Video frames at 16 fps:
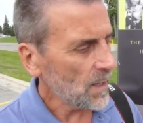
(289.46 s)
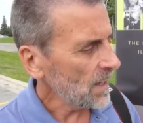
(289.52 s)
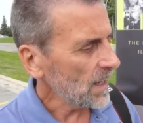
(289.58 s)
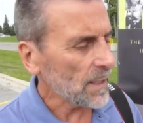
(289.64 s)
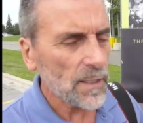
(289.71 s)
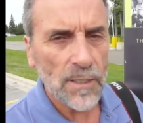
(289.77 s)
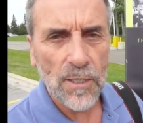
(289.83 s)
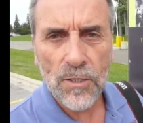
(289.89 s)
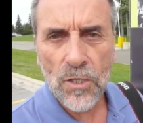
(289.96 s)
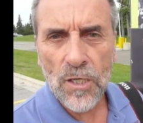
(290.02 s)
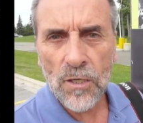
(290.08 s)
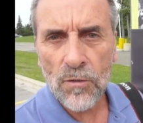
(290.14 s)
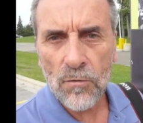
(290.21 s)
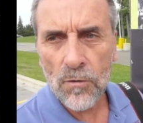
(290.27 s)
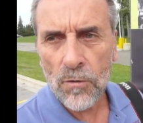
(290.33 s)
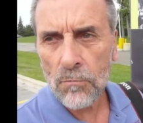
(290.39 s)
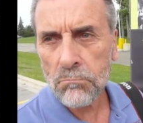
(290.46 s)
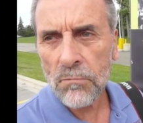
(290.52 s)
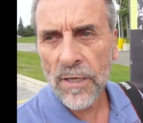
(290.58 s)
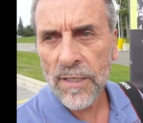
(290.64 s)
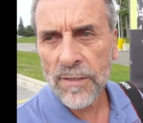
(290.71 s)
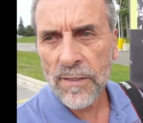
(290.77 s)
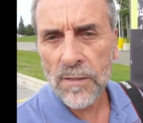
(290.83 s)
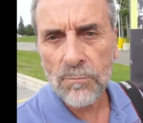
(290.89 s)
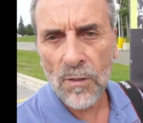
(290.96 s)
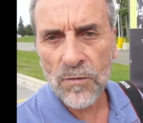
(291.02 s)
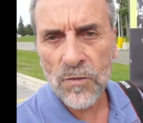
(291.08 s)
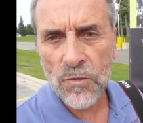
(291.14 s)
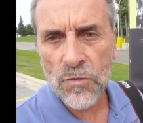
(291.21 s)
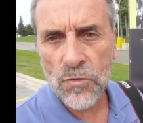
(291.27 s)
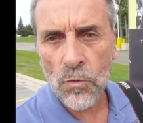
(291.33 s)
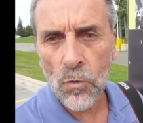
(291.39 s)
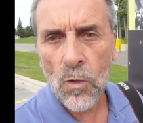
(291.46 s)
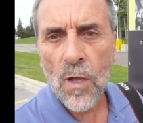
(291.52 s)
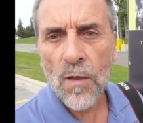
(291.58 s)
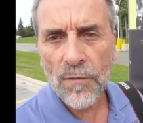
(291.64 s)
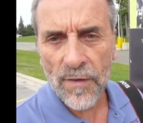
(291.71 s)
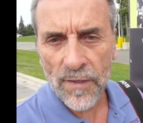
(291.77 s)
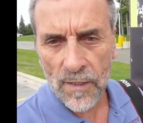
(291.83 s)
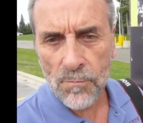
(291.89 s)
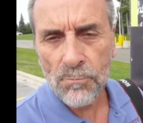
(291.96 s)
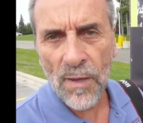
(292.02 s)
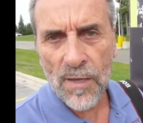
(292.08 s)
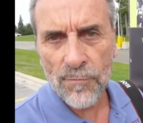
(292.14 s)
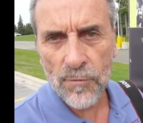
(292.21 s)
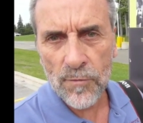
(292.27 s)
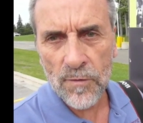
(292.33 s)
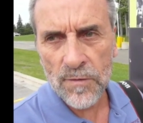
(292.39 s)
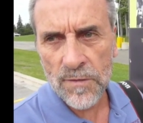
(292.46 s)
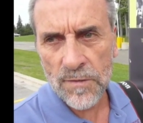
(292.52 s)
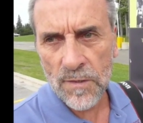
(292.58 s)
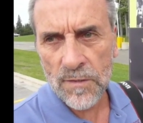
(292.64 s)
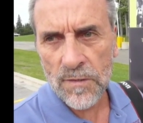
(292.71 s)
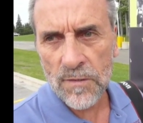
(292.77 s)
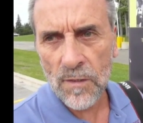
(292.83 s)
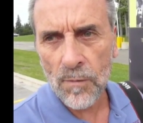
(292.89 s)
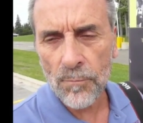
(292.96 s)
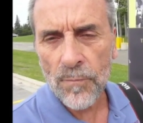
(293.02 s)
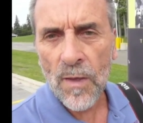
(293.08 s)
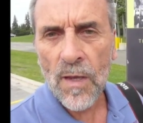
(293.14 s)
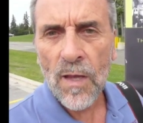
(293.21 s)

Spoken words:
And in a year or 18 months or so, they can pay for this system.